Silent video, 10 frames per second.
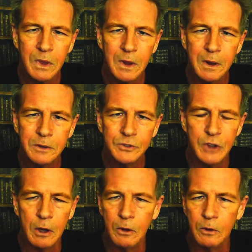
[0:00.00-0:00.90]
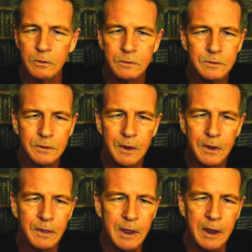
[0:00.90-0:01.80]
So
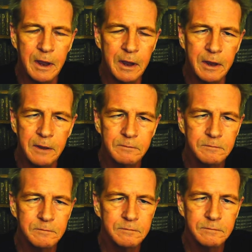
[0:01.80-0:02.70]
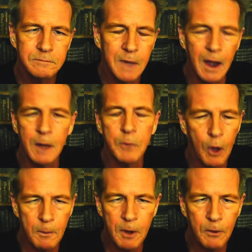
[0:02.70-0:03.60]
the
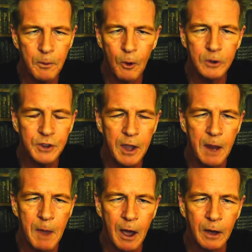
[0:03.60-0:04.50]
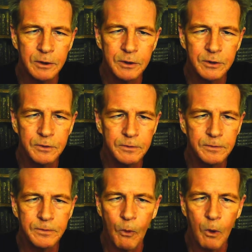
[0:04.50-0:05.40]
unemployment reports came out
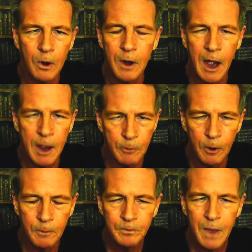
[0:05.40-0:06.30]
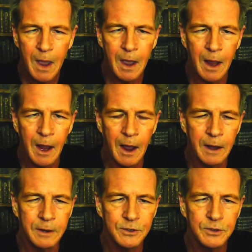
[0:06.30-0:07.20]
for April,
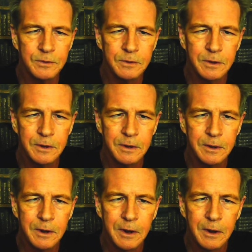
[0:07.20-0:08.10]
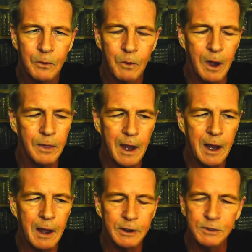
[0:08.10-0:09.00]
and where they
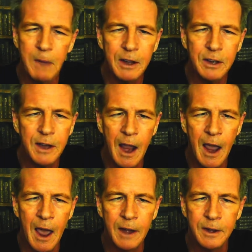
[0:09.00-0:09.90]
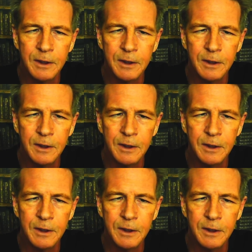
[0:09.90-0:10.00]
had expected to add